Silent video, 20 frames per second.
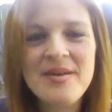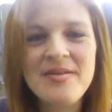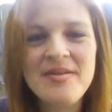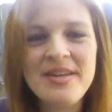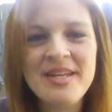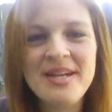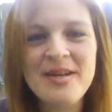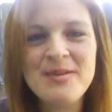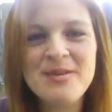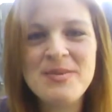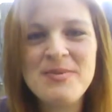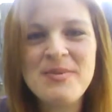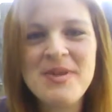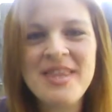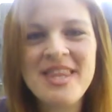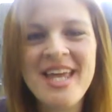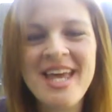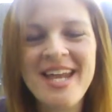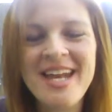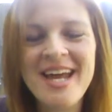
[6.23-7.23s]
the
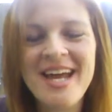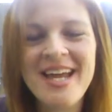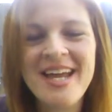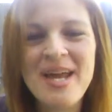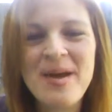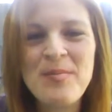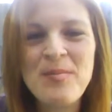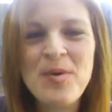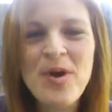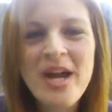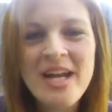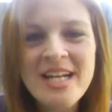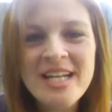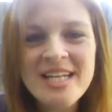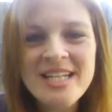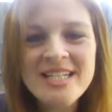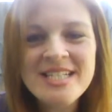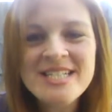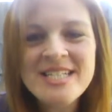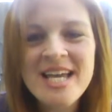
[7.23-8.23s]
announcement that I am
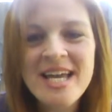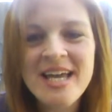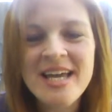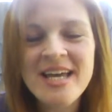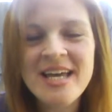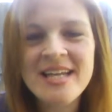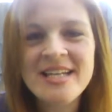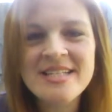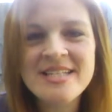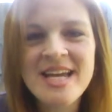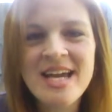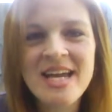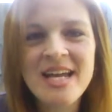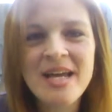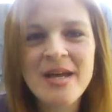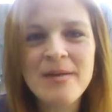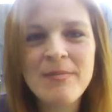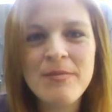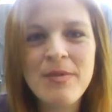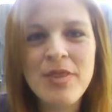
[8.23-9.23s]
pregnant and I
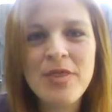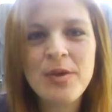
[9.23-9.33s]
am